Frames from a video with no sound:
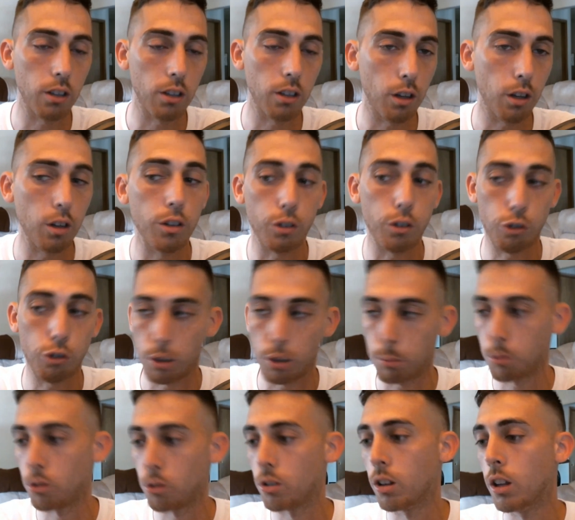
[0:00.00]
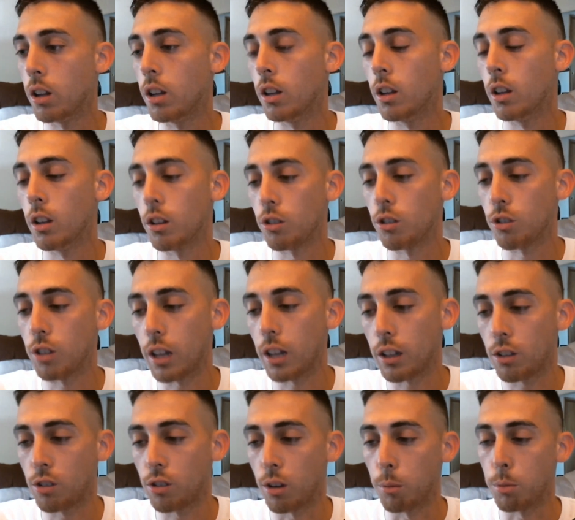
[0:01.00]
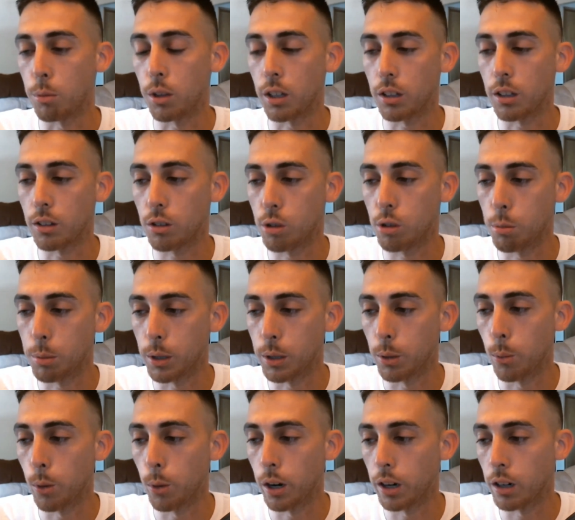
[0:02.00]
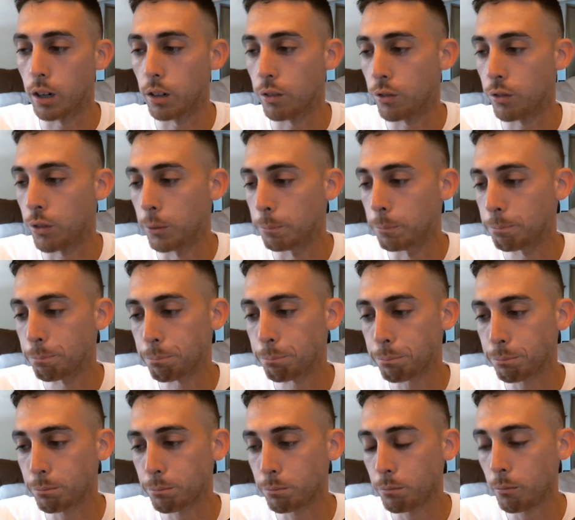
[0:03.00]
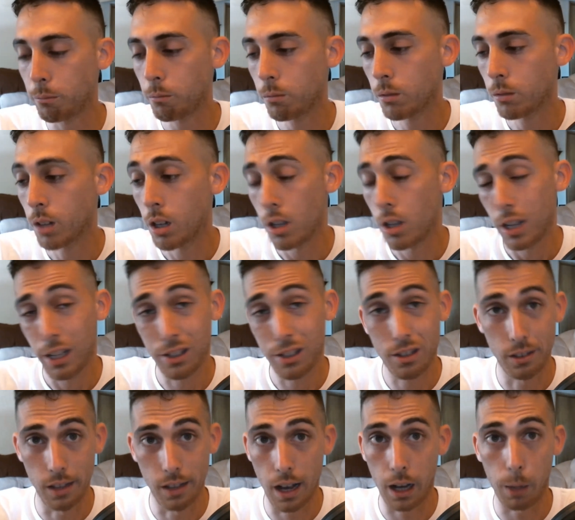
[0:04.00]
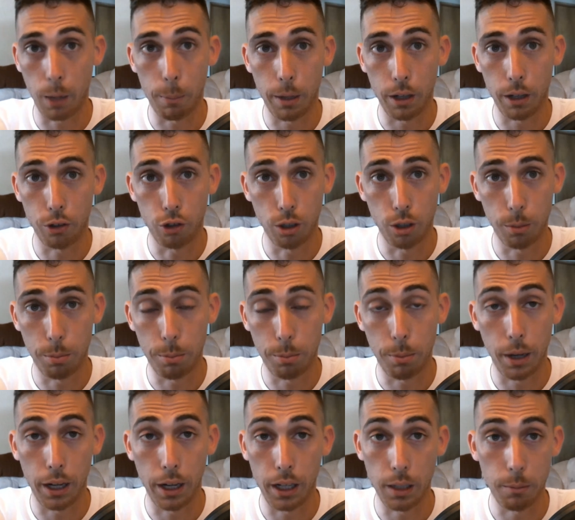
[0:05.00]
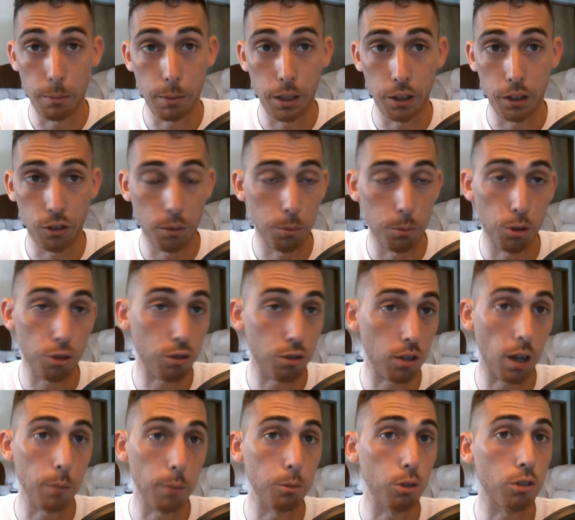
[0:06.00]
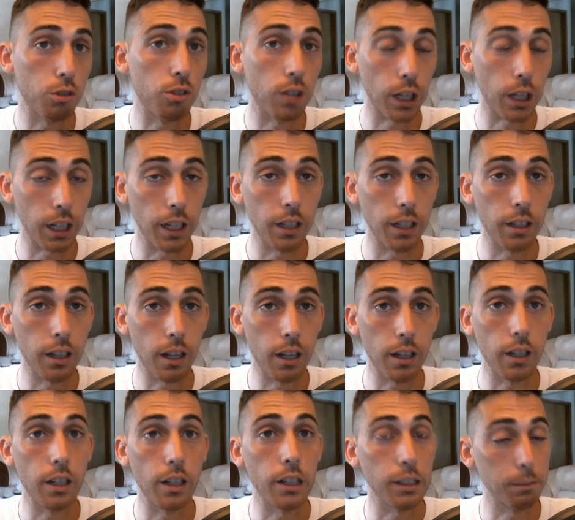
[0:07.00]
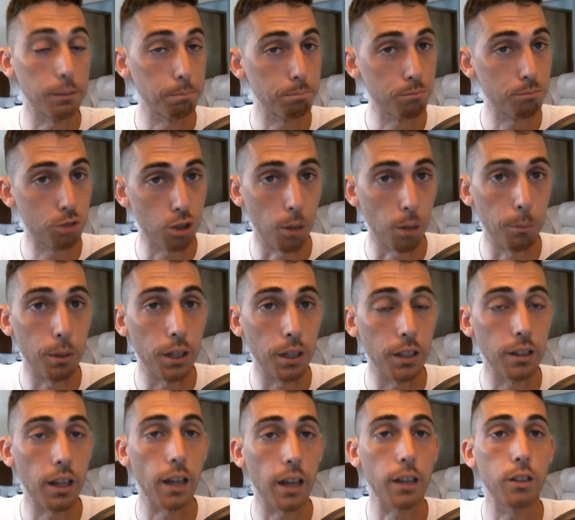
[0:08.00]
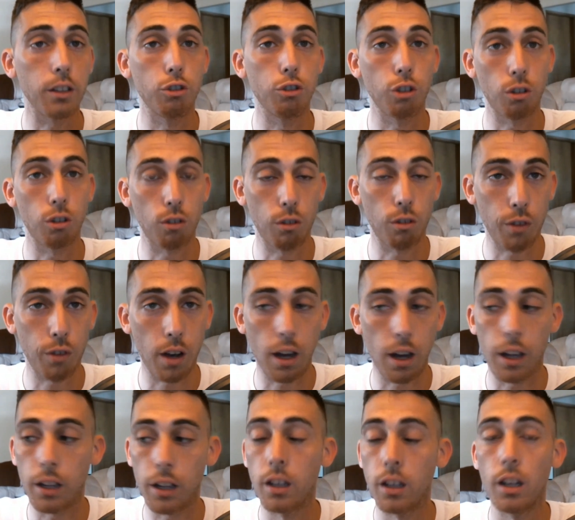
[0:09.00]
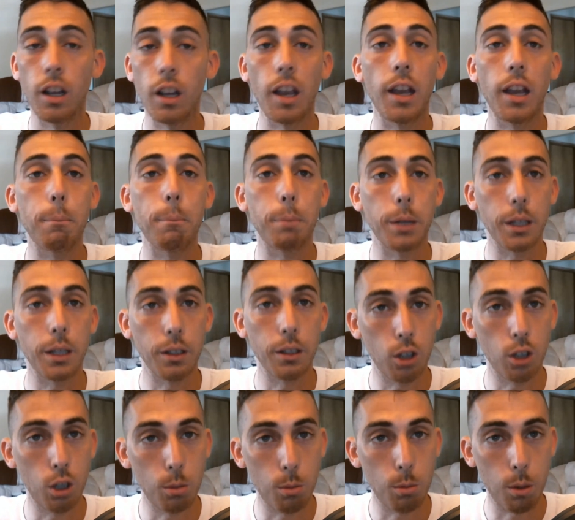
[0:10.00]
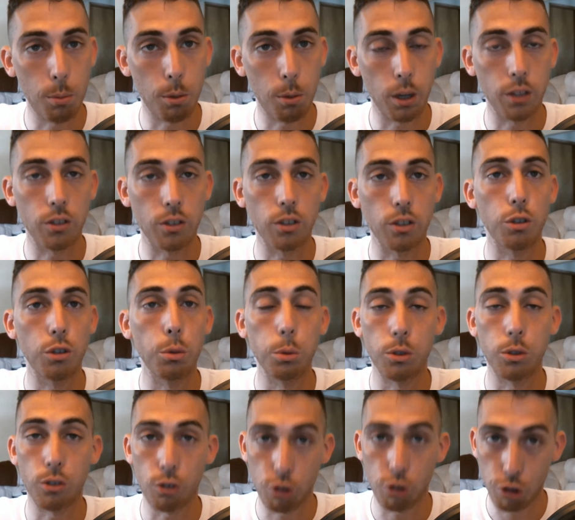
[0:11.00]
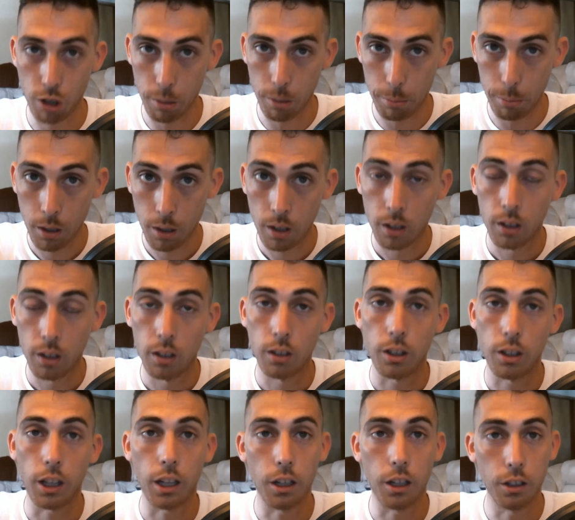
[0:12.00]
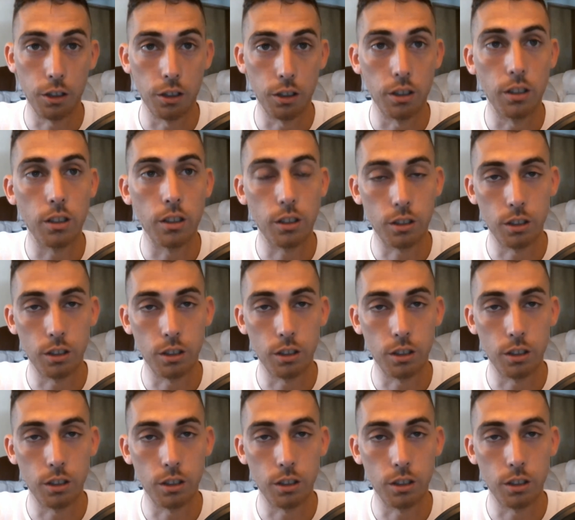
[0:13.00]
on other chips. So that's something to be aware of. It's not a bad chip by any means. I'm just saying that something that could justify it being a little more pricey too is a chip, like a good